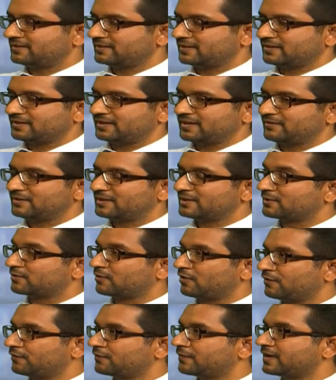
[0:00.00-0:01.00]
Ishan. Even
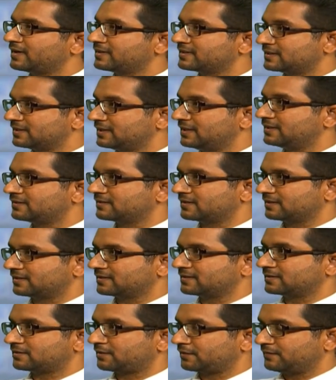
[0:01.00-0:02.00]
cough and sneeze
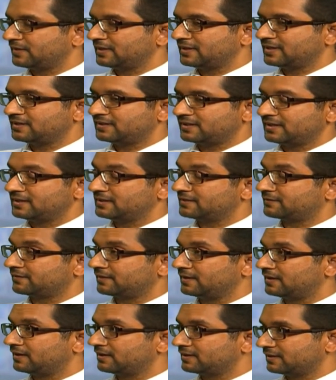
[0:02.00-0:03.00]
as a trivial injury. In a
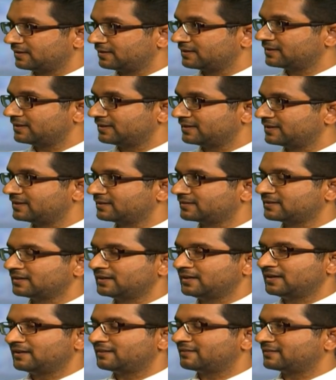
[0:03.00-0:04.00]
Sri Lankan context,
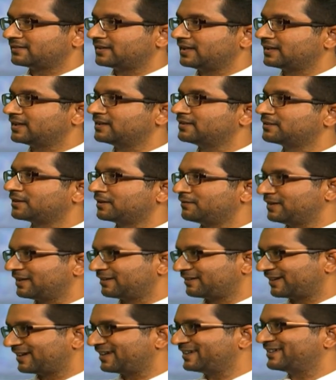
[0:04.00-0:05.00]
taking a
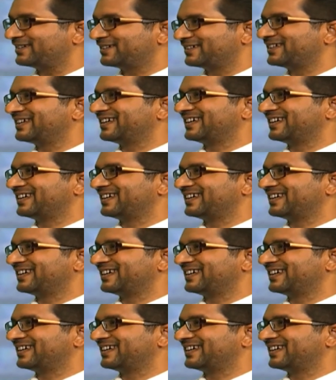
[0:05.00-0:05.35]
three-wheeler ride